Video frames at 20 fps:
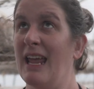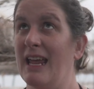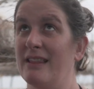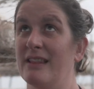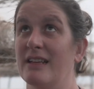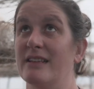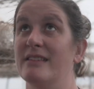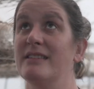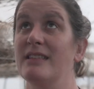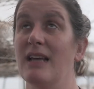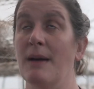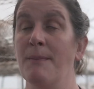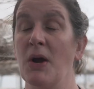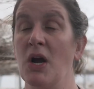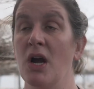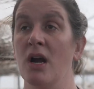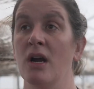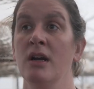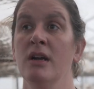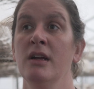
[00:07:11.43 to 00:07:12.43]
In the
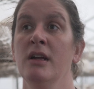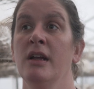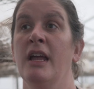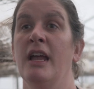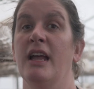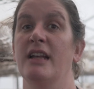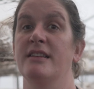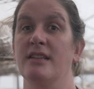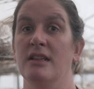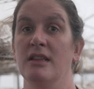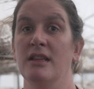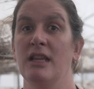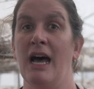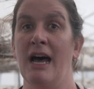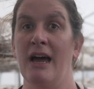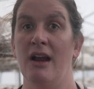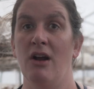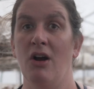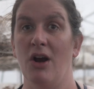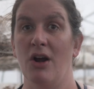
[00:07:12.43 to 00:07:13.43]
summer, it's a
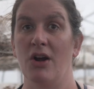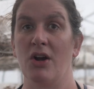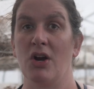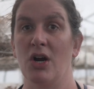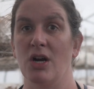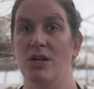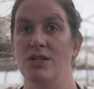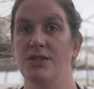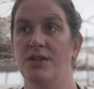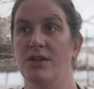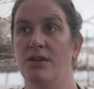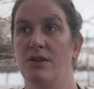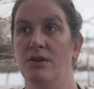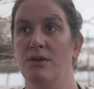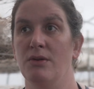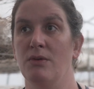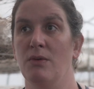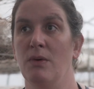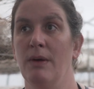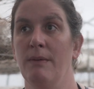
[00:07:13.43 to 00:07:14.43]
lot harder
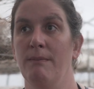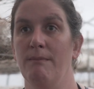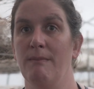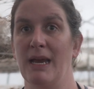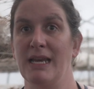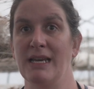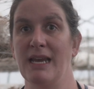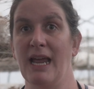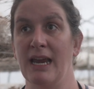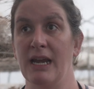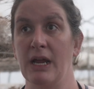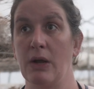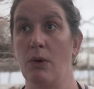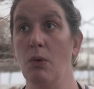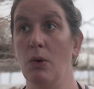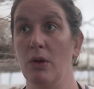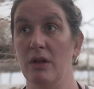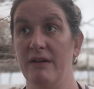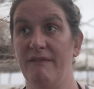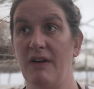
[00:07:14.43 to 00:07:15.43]
to maintain a
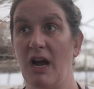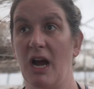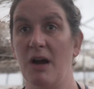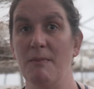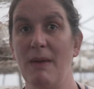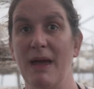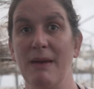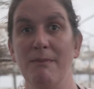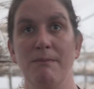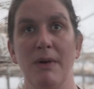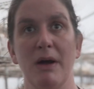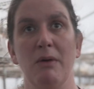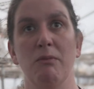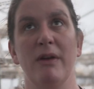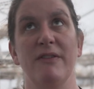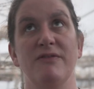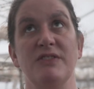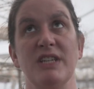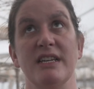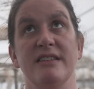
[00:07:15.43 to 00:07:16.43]
cool environment, but
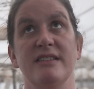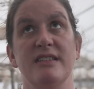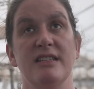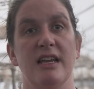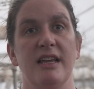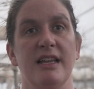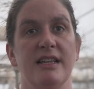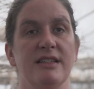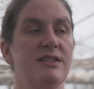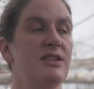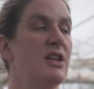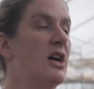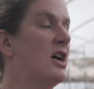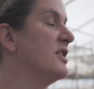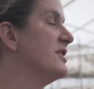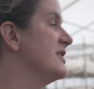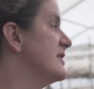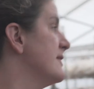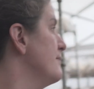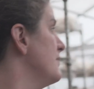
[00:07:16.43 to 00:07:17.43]
we've just
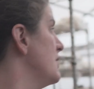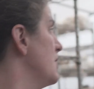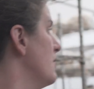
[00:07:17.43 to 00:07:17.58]
installed some